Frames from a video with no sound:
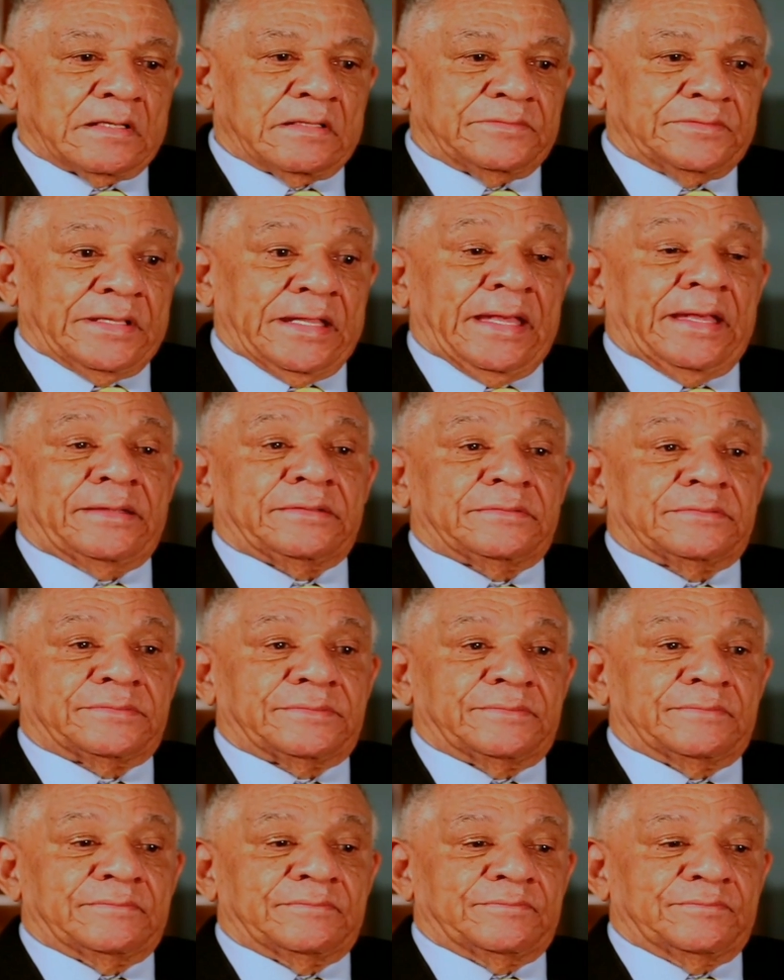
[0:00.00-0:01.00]
then
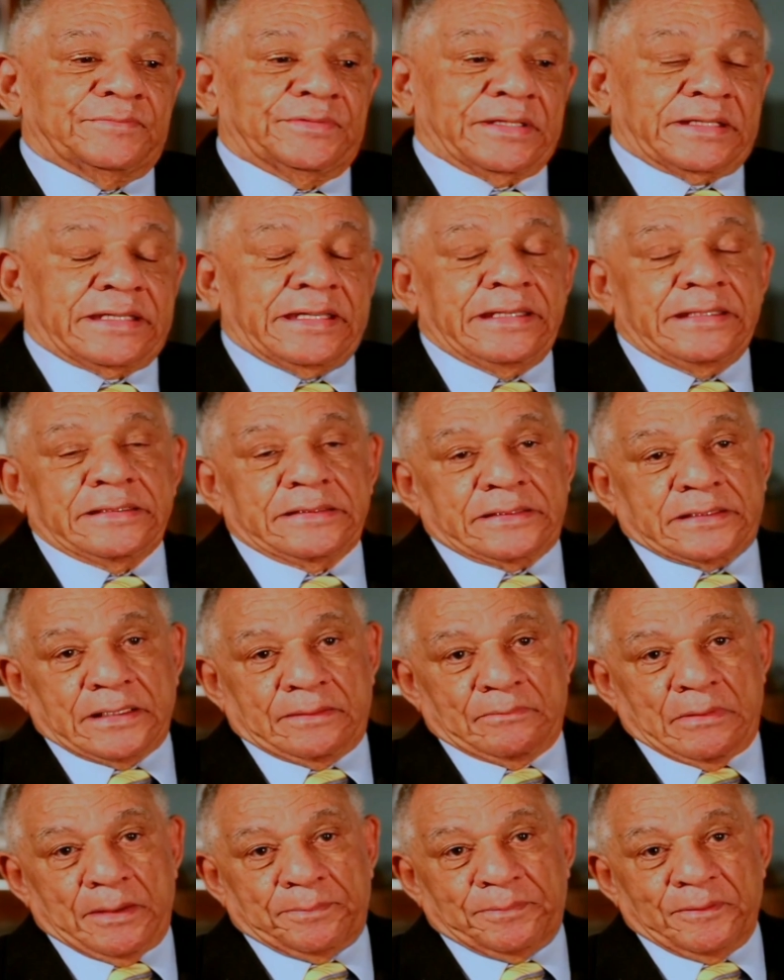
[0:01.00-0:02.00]
the king
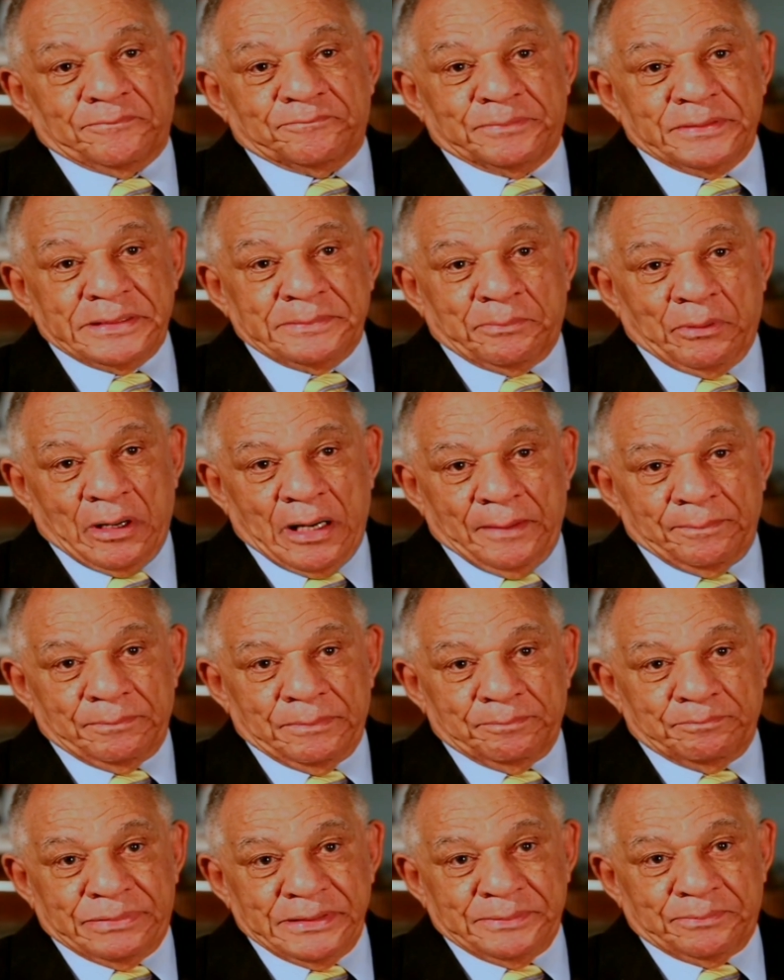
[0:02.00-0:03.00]
come up with bebop.
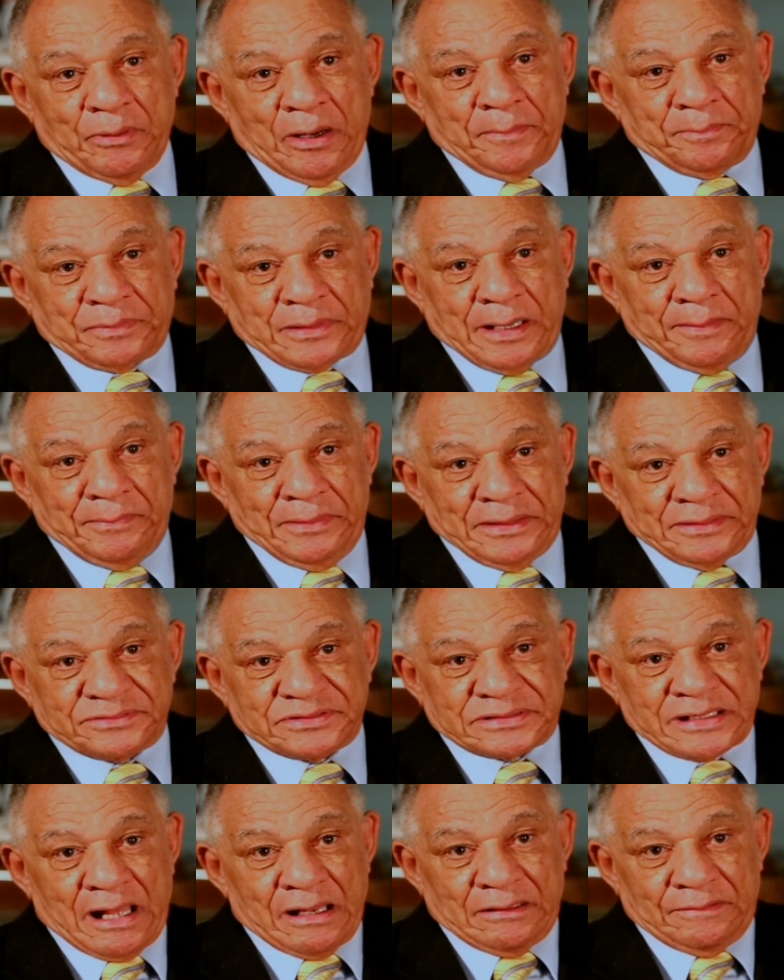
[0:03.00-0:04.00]
Bebop come in,
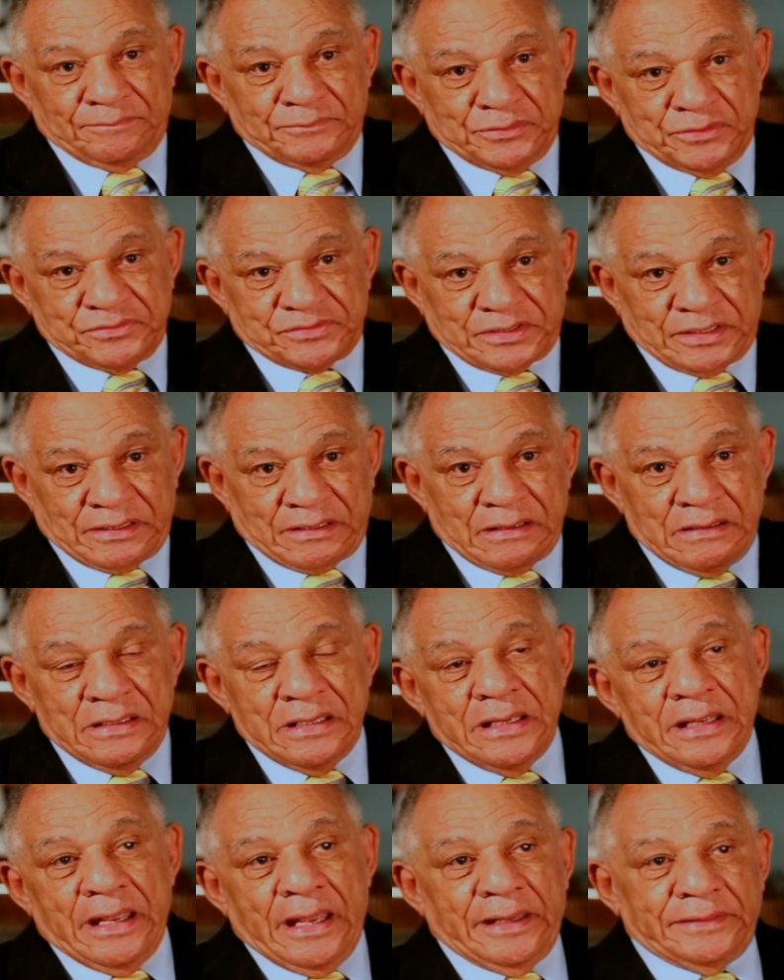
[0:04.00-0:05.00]
style of music.
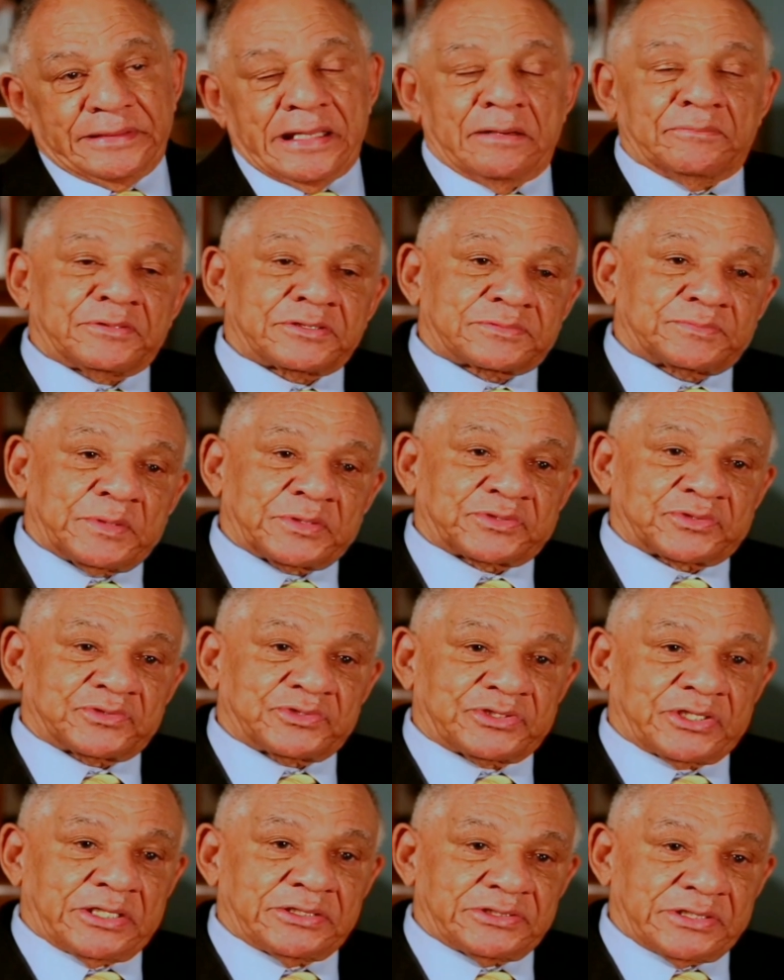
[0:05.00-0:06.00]
And that was Mr.
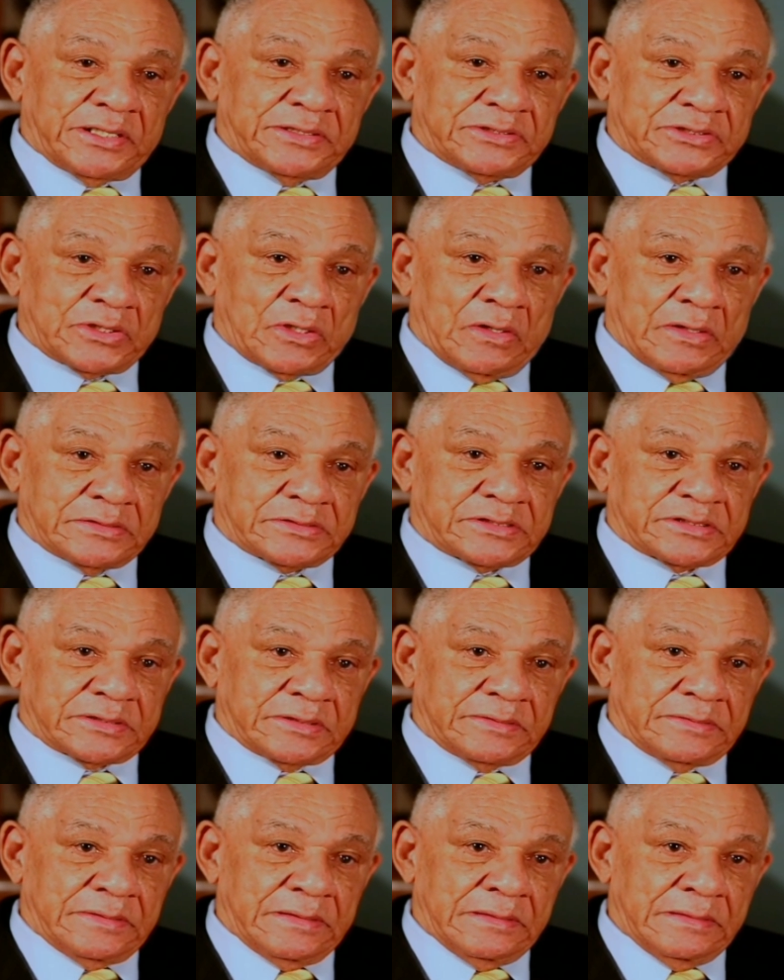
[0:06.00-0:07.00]
J.J.
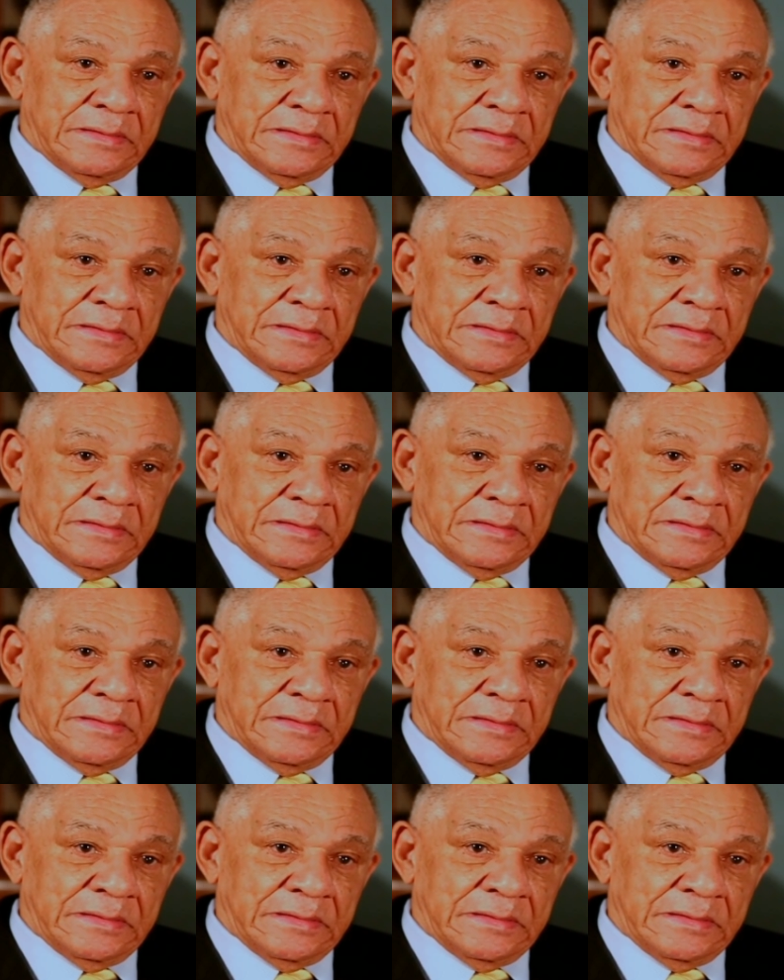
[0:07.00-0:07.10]
Johnson.